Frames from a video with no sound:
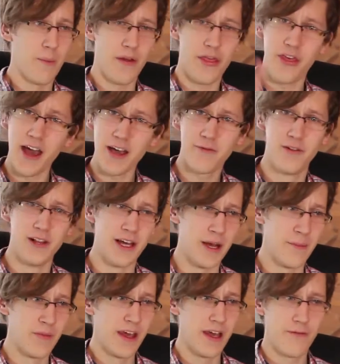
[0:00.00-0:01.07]
But
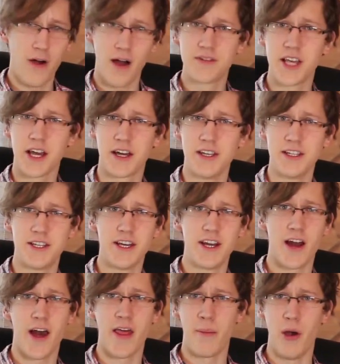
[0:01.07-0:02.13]
thankfully, 5 seconds in,
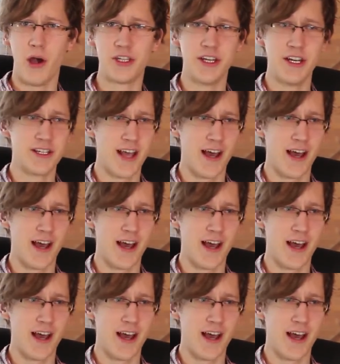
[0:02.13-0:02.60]
another person is